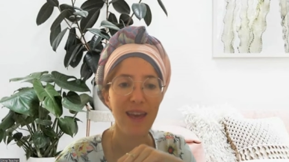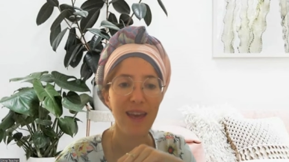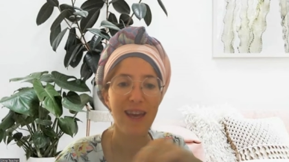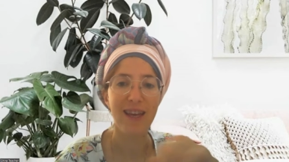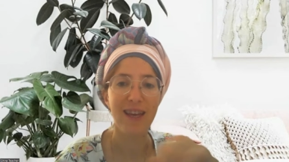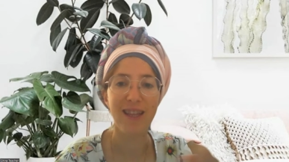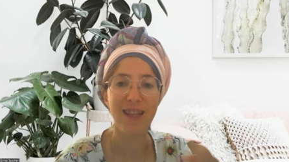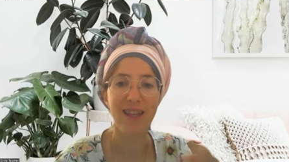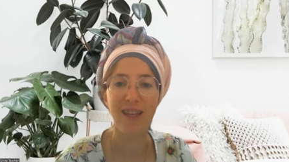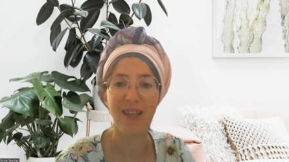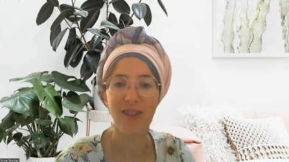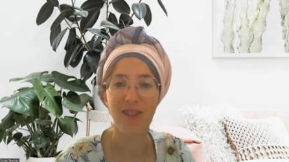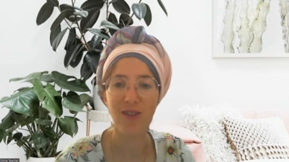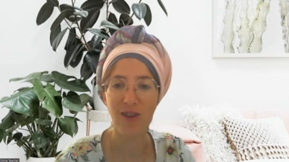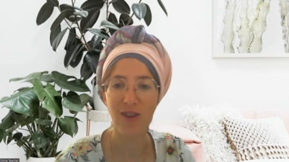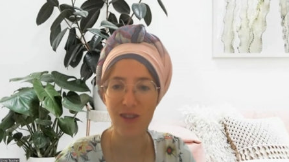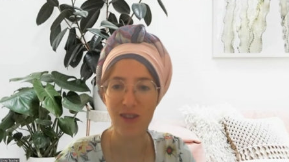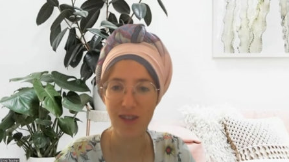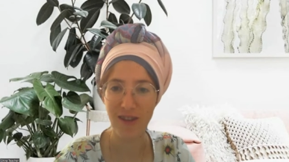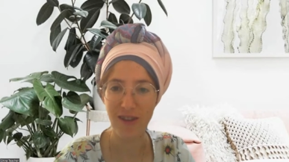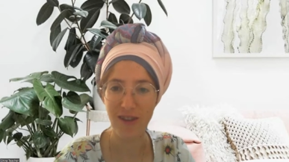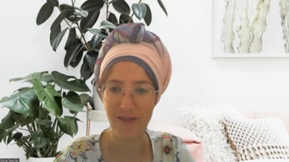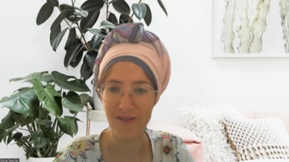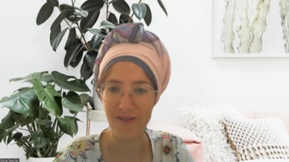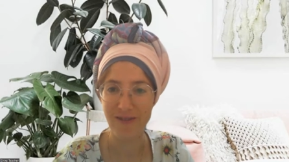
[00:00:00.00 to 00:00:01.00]
And
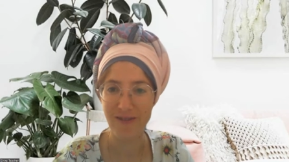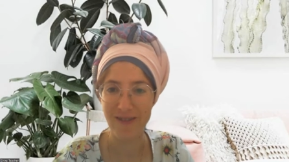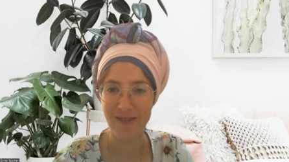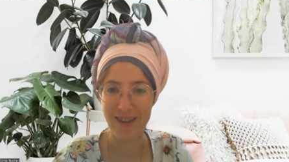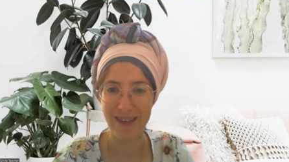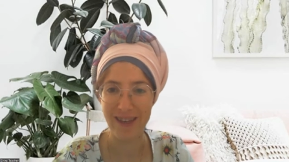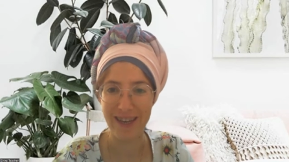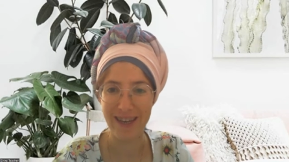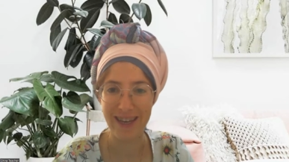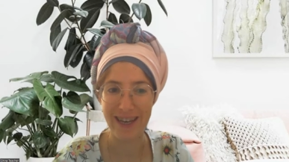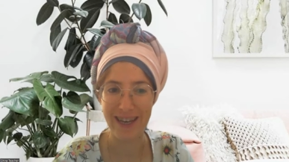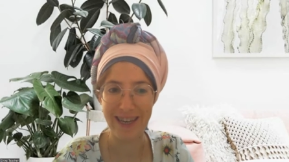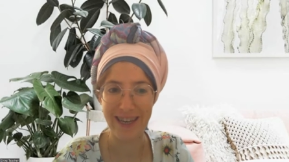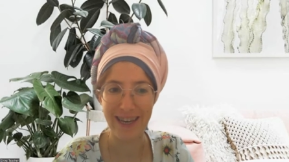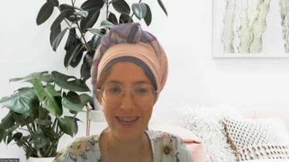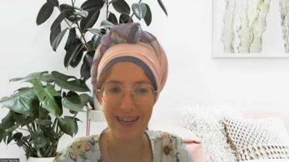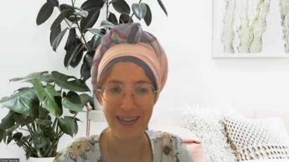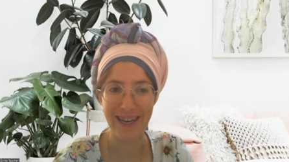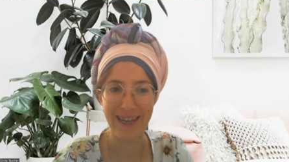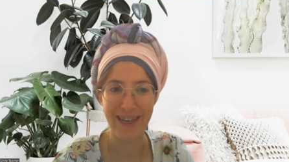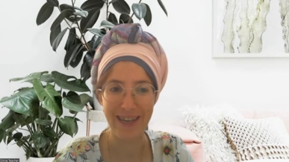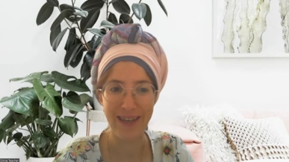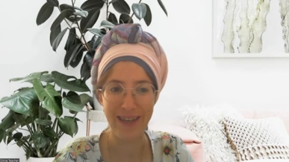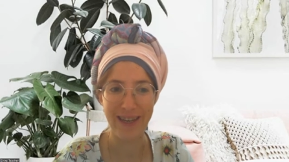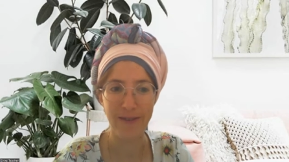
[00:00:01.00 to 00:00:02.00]
another
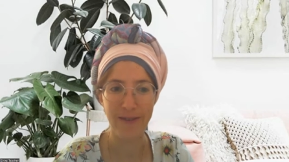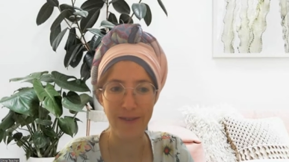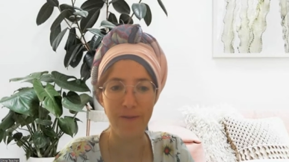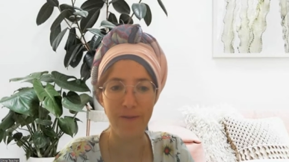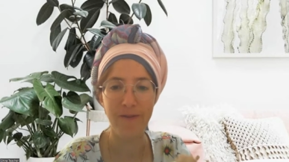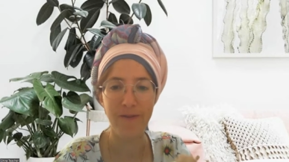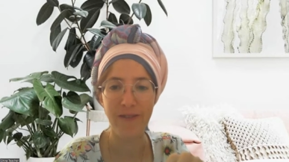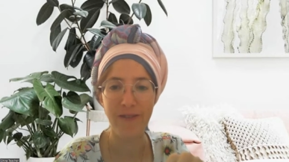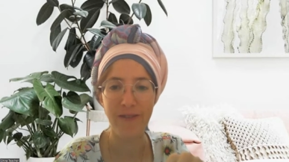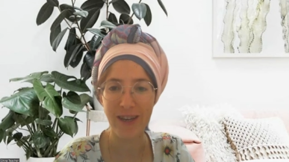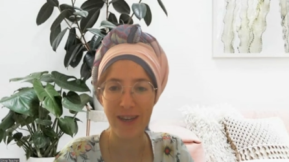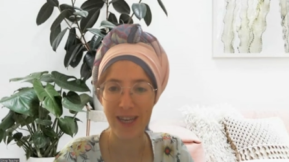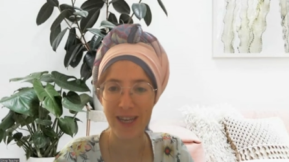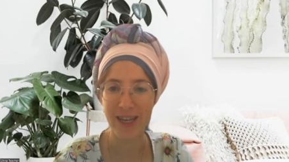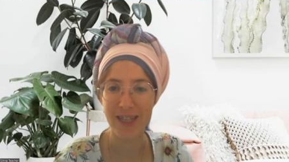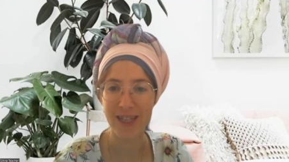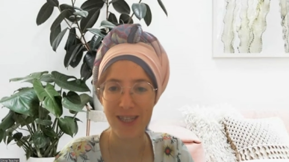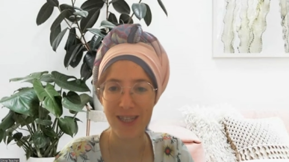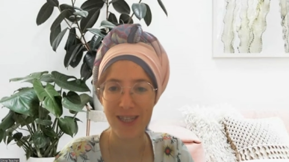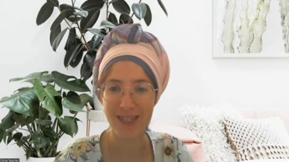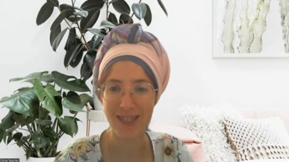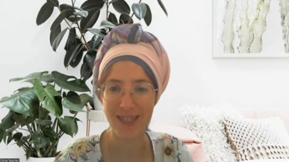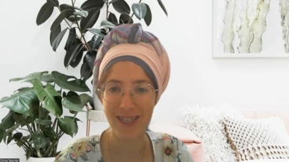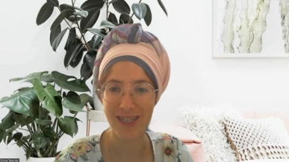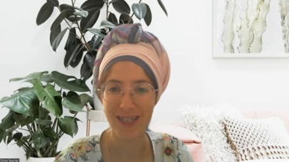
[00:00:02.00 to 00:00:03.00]
very
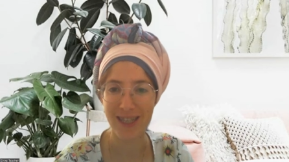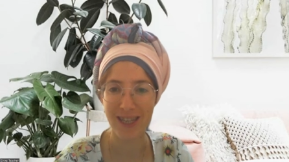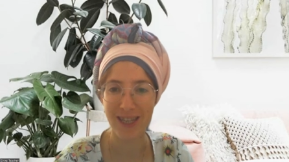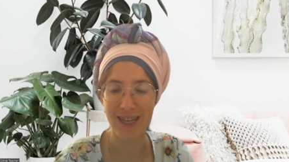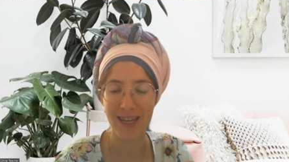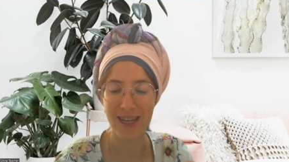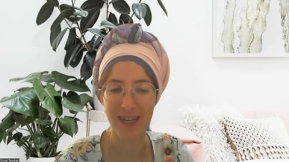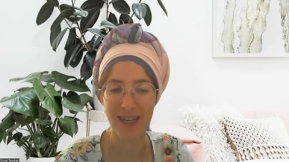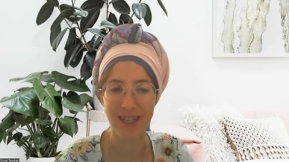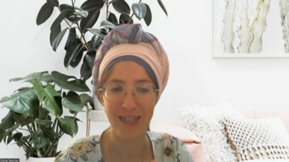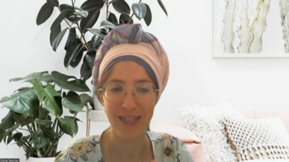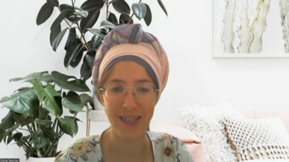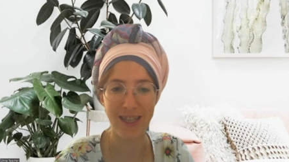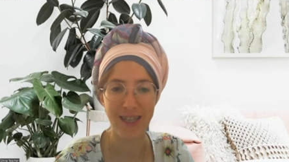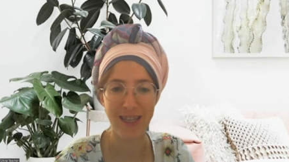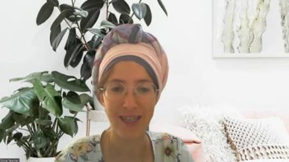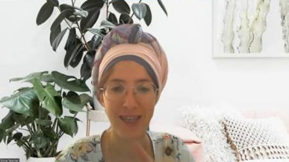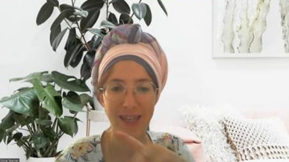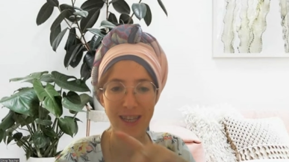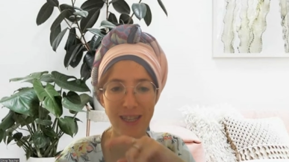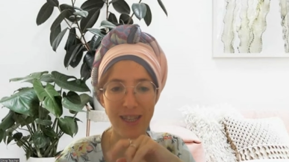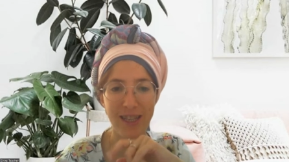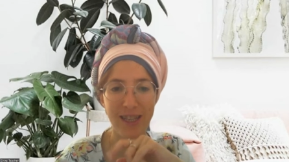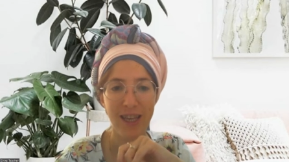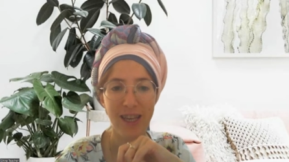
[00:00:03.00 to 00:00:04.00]
interesting idea
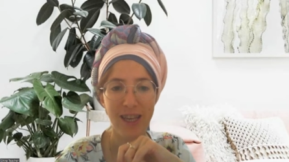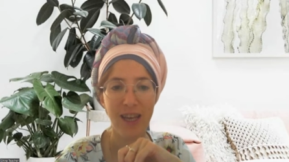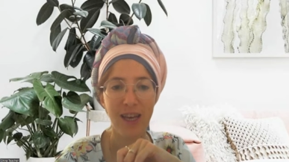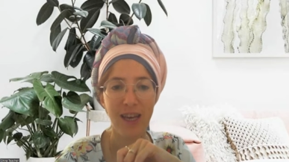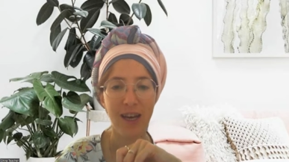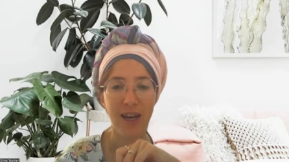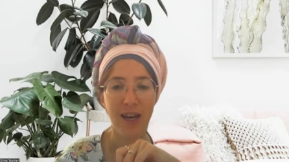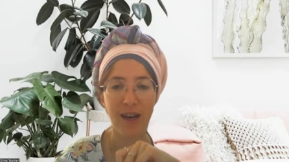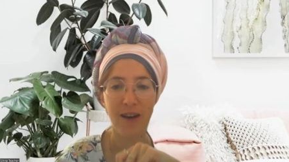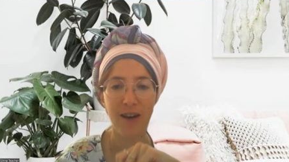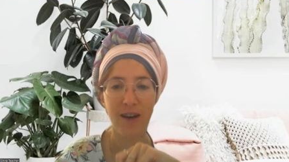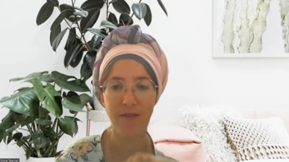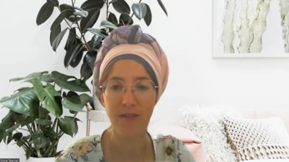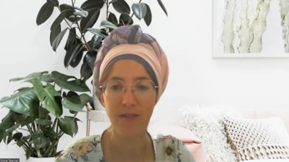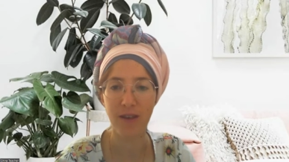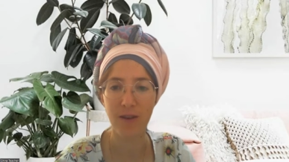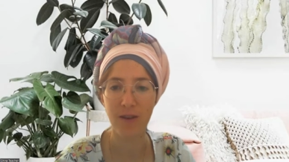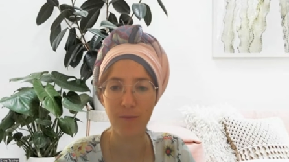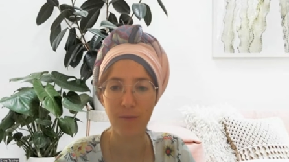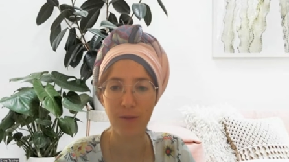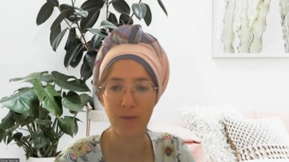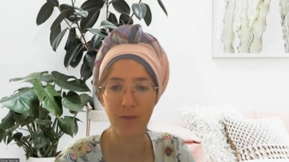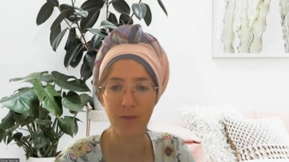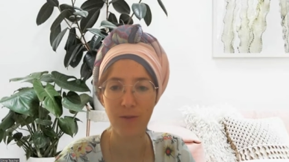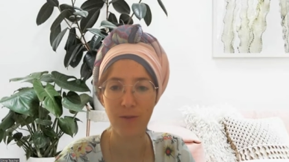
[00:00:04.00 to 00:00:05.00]
that Rav Nir
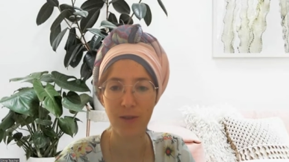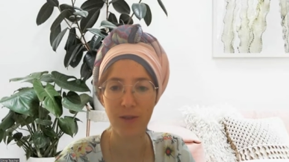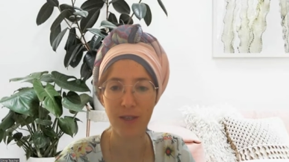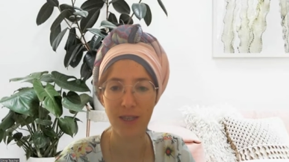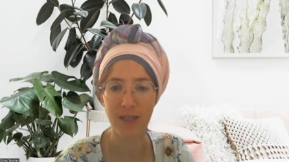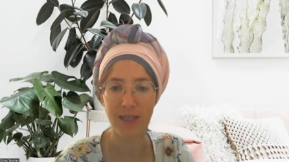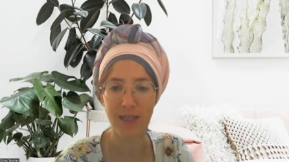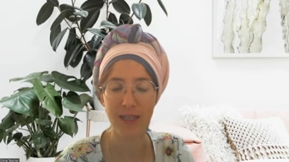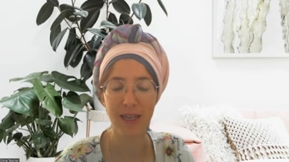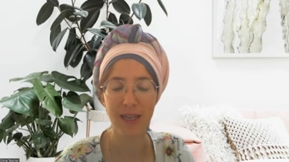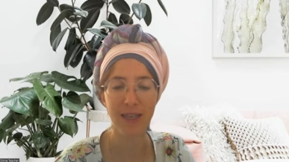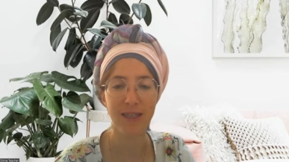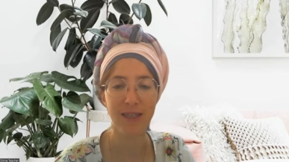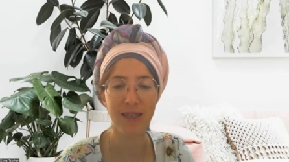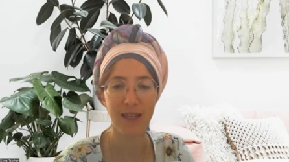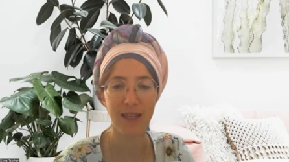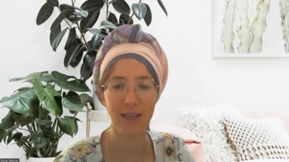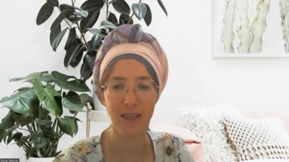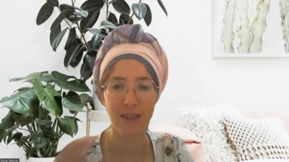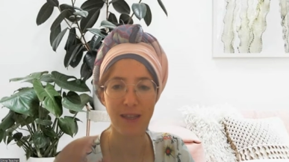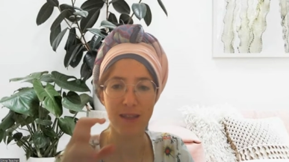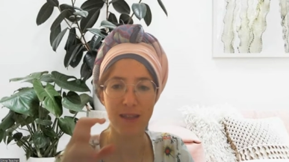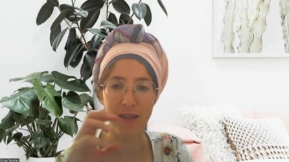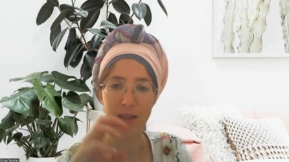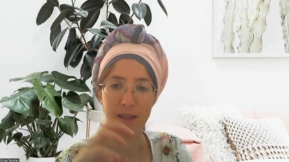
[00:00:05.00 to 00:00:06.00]
Manusi says,
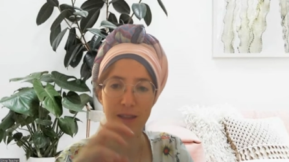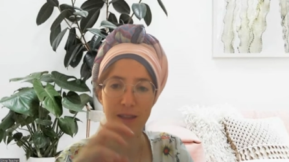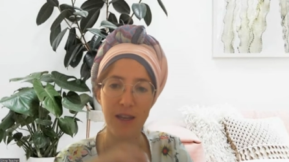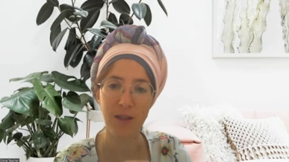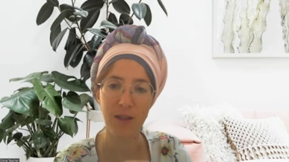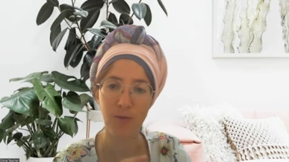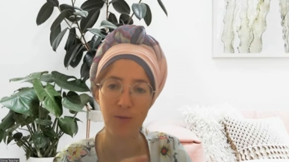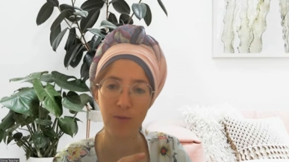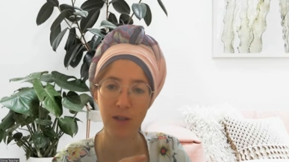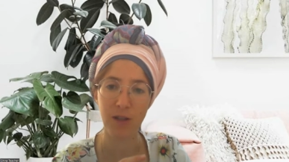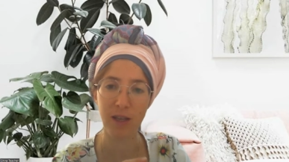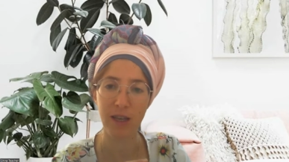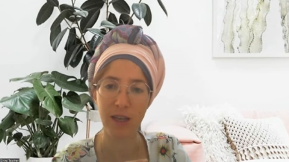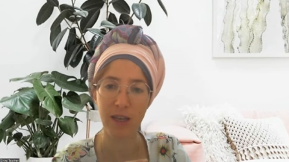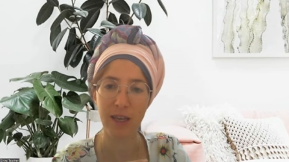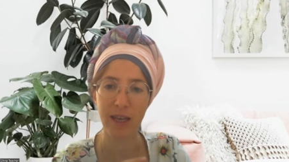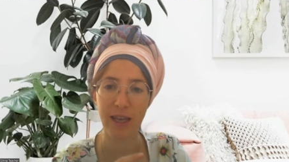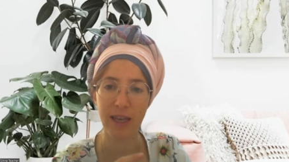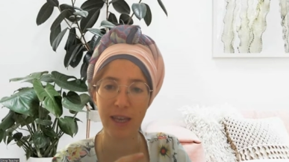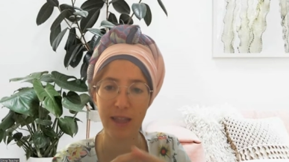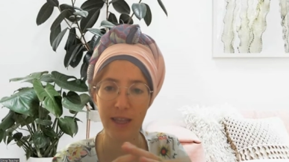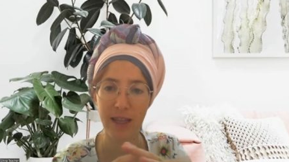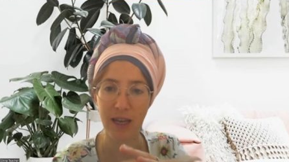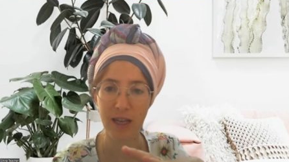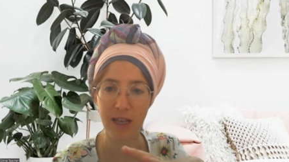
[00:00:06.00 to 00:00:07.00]
and that will
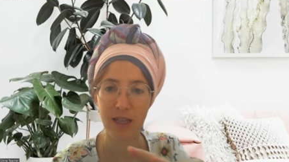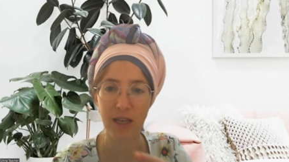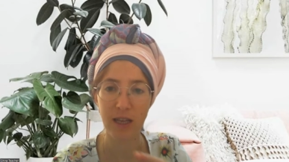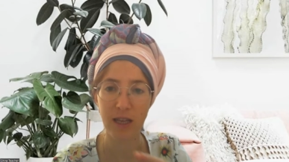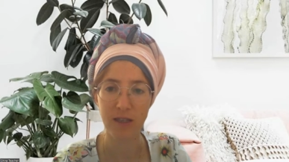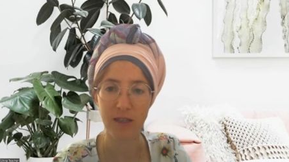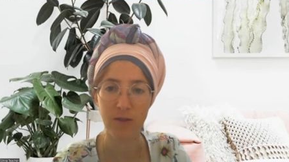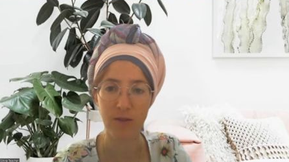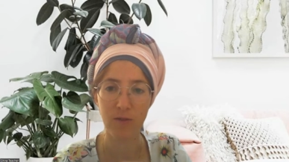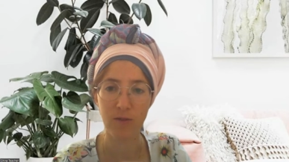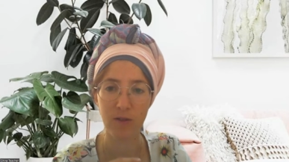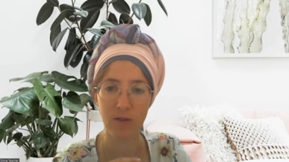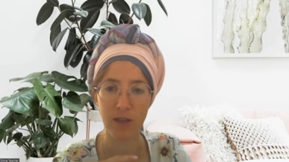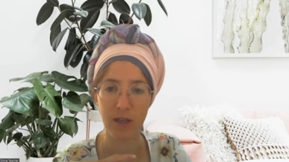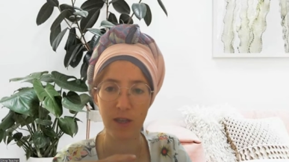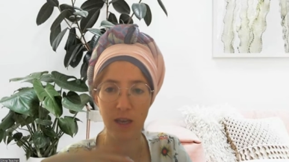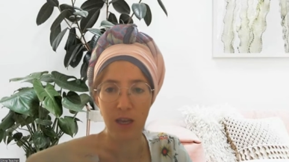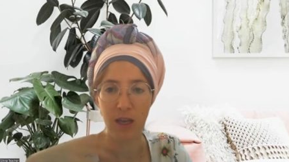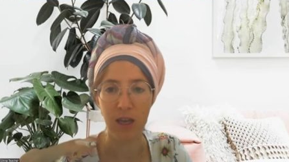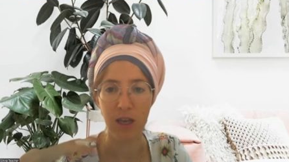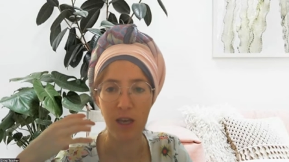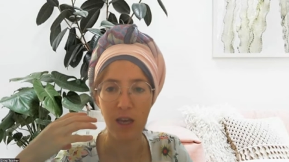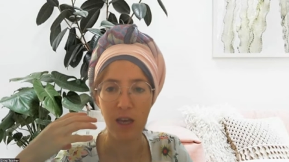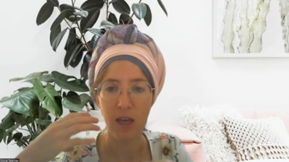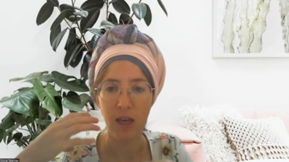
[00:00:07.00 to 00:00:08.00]
connect us to the